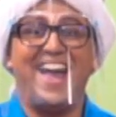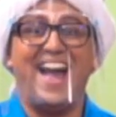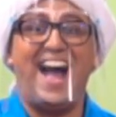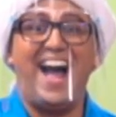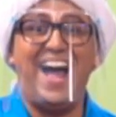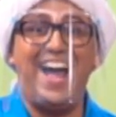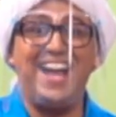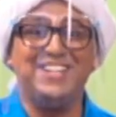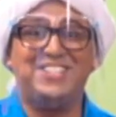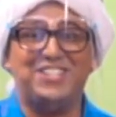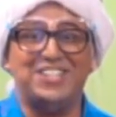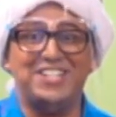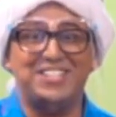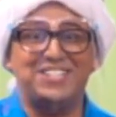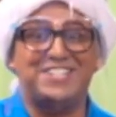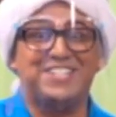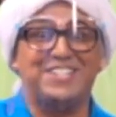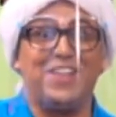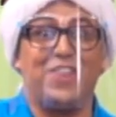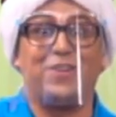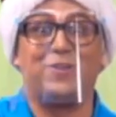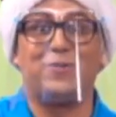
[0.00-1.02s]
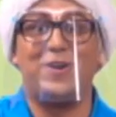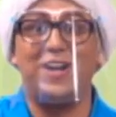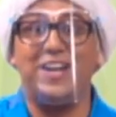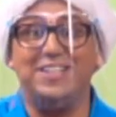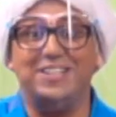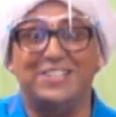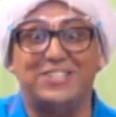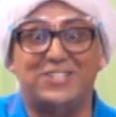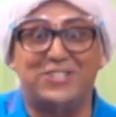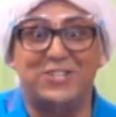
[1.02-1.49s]
Hi, sixth grade
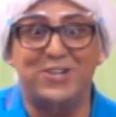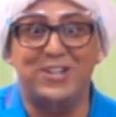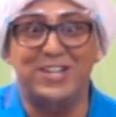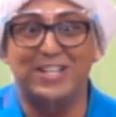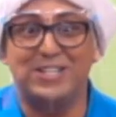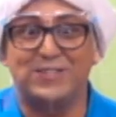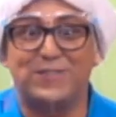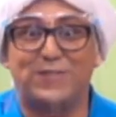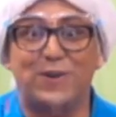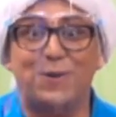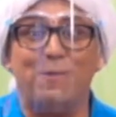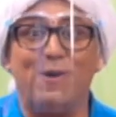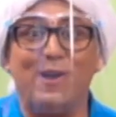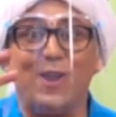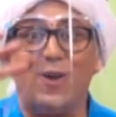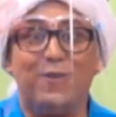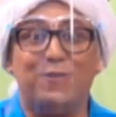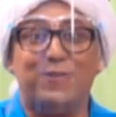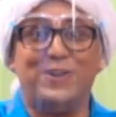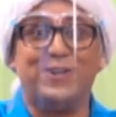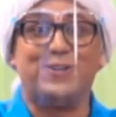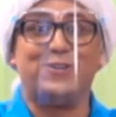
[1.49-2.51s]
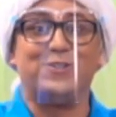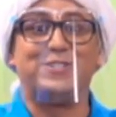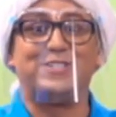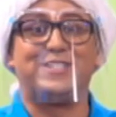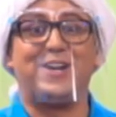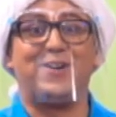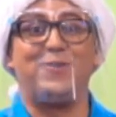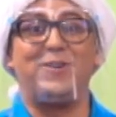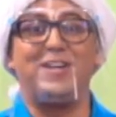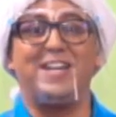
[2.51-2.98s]
students from all over
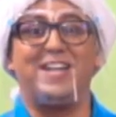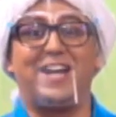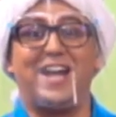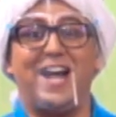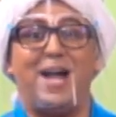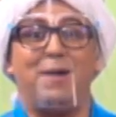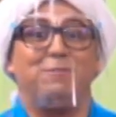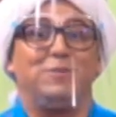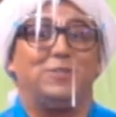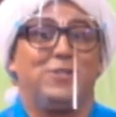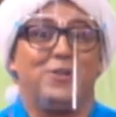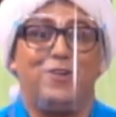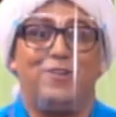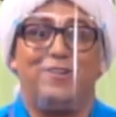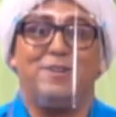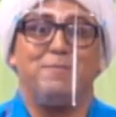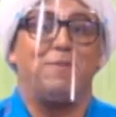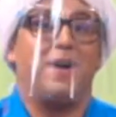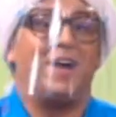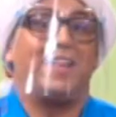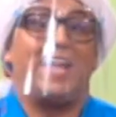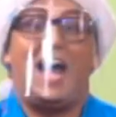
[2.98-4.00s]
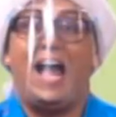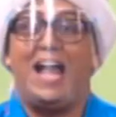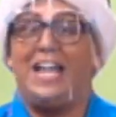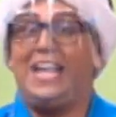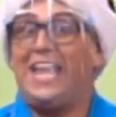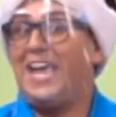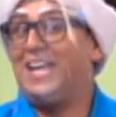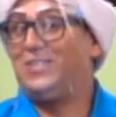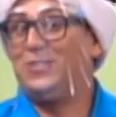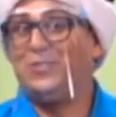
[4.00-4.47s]
Costa Rica. I'm sorry, but I
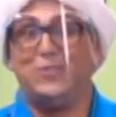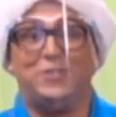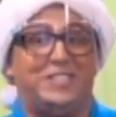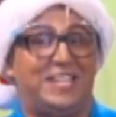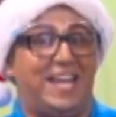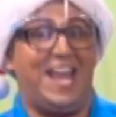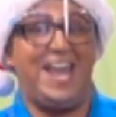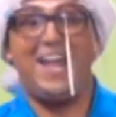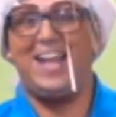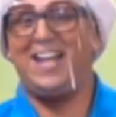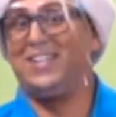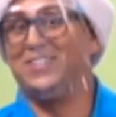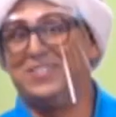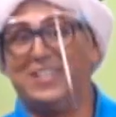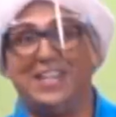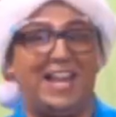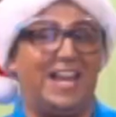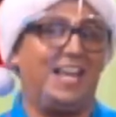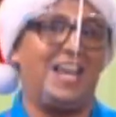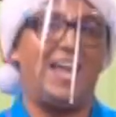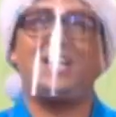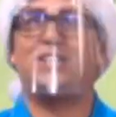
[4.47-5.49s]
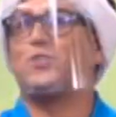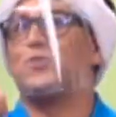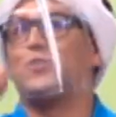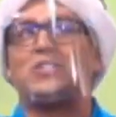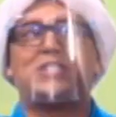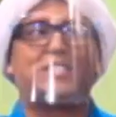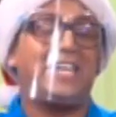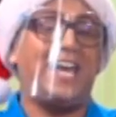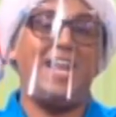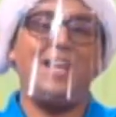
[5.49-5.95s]
like to dance and I like to
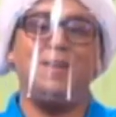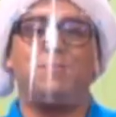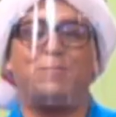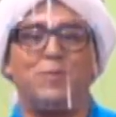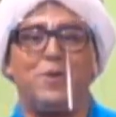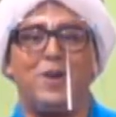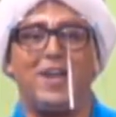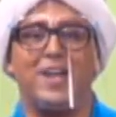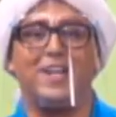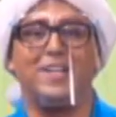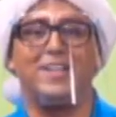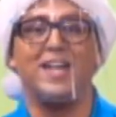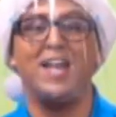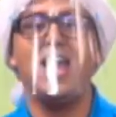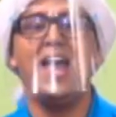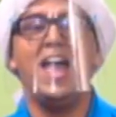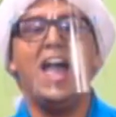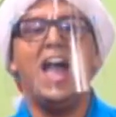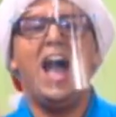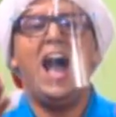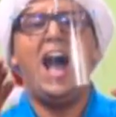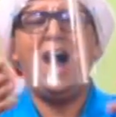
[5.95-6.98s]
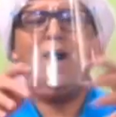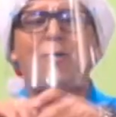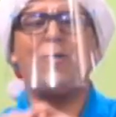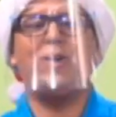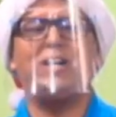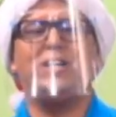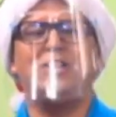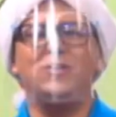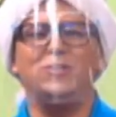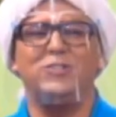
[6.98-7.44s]
celebrate. How
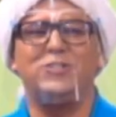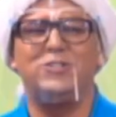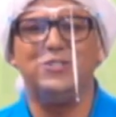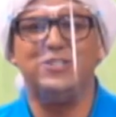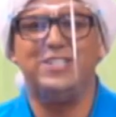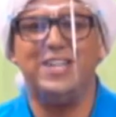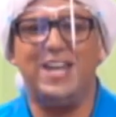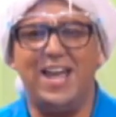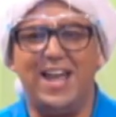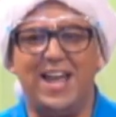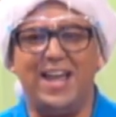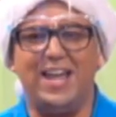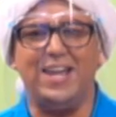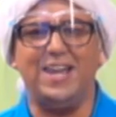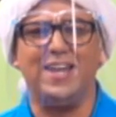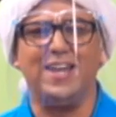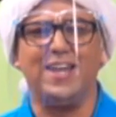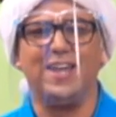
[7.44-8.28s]
are you today?